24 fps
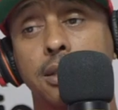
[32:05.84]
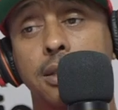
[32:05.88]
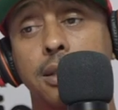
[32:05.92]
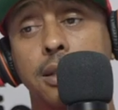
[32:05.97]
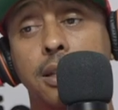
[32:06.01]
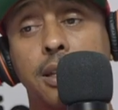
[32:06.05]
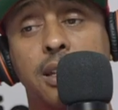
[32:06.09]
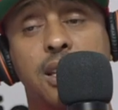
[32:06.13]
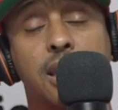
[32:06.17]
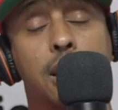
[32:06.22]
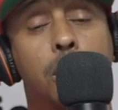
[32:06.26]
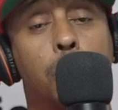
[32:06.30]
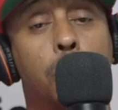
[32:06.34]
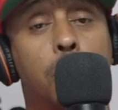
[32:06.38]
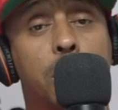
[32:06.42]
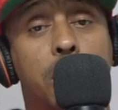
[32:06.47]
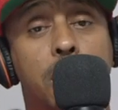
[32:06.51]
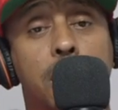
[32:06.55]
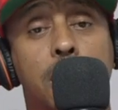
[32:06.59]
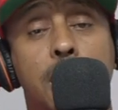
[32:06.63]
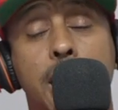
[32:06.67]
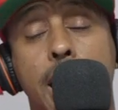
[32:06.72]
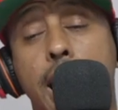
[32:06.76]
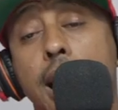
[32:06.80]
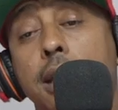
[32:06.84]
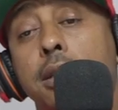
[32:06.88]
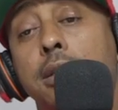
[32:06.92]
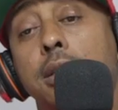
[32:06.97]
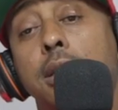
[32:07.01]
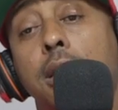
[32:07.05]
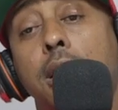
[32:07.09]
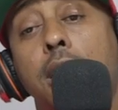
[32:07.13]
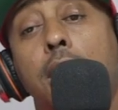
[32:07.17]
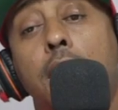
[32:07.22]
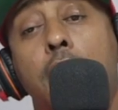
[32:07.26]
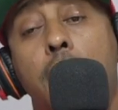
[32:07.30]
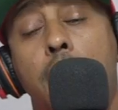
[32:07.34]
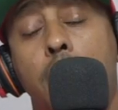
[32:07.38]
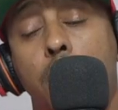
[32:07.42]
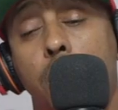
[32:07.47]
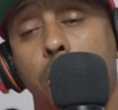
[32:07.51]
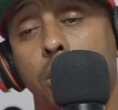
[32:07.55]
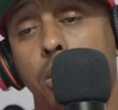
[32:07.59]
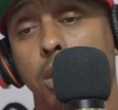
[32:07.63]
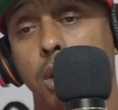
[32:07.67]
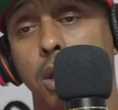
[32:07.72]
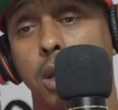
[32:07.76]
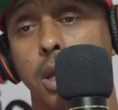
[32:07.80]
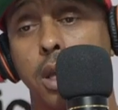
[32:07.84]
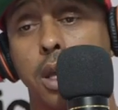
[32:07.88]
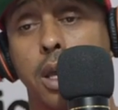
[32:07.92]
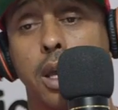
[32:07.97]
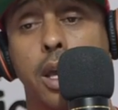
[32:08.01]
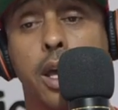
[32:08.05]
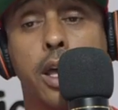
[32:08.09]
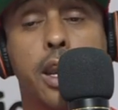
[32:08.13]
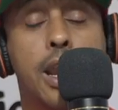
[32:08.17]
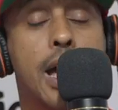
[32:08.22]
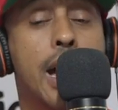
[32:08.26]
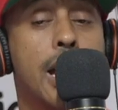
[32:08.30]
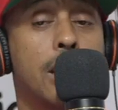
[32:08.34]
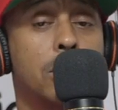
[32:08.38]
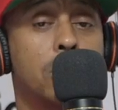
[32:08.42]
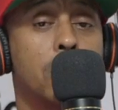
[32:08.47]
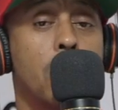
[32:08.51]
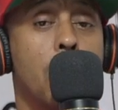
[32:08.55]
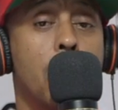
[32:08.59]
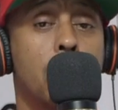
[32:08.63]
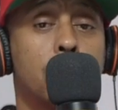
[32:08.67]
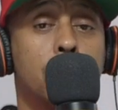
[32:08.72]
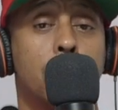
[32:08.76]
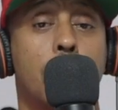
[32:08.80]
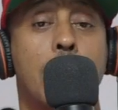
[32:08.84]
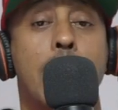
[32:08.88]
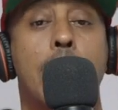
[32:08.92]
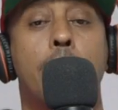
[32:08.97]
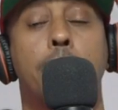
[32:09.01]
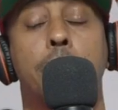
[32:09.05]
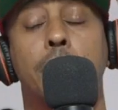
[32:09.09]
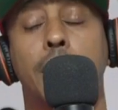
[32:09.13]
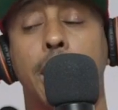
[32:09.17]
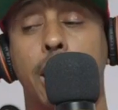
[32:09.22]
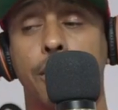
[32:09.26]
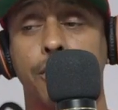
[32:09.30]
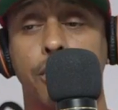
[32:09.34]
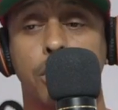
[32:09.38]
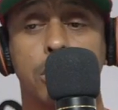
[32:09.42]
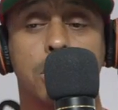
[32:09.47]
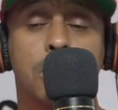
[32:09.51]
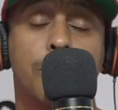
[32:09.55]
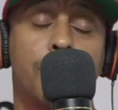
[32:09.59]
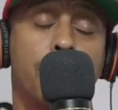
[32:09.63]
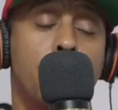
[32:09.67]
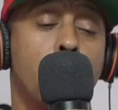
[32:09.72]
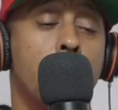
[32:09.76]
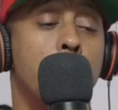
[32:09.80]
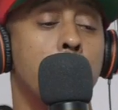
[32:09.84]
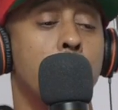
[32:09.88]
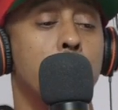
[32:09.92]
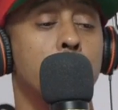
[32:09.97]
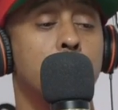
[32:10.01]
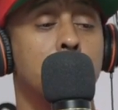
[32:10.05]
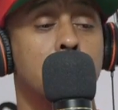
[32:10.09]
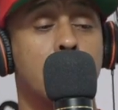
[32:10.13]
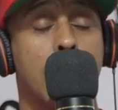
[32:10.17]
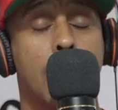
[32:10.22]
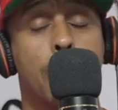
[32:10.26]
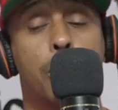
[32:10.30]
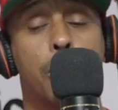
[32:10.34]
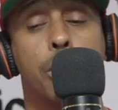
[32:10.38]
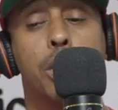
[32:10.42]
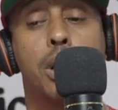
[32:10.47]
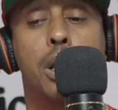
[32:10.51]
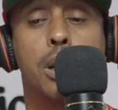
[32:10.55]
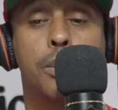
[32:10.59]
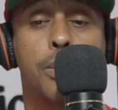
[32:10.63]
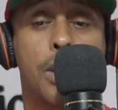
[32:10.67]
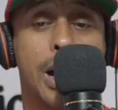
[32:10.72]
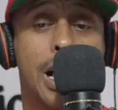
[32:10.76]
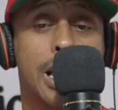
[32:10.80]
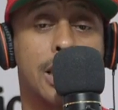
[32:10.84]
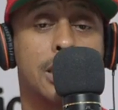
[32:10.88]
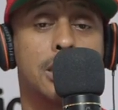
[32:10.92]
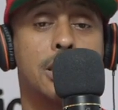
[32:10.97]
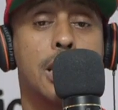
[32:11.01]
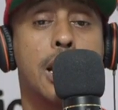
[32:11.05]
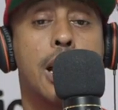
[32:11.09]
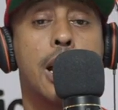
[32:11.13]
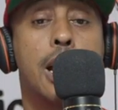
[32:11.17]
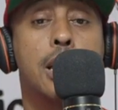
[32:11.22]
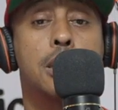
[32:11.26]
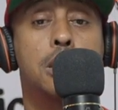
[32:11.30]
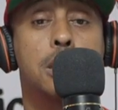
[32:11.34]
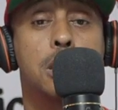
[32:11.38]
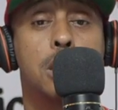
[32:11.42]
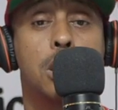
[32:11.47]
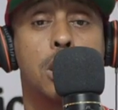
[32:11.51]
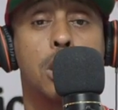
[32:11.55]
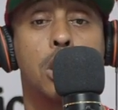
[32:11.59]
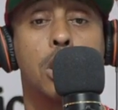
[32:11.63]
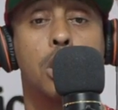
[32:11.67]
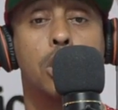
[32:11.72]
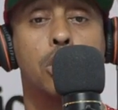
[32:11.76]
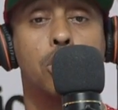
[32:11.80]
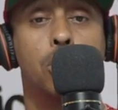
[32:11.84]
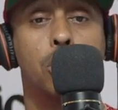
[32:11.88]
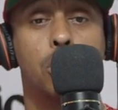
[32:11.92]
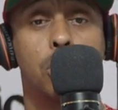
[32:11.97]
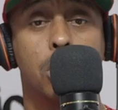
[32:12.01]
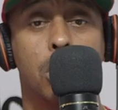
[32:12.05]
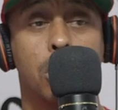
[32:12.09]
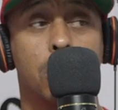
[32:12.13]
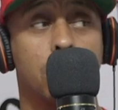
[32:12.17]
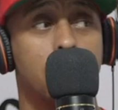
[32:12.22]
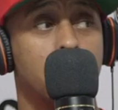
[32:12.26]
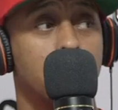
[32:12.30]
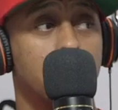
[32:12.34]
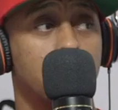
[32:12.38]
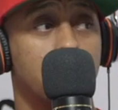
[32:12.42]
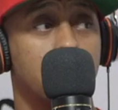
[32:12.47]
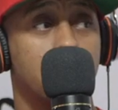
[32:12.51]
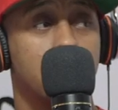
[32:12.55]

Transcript: honestly get with her and I sit her down and I talk to her. I'll be like, first and foremost, I want to apologize. You know,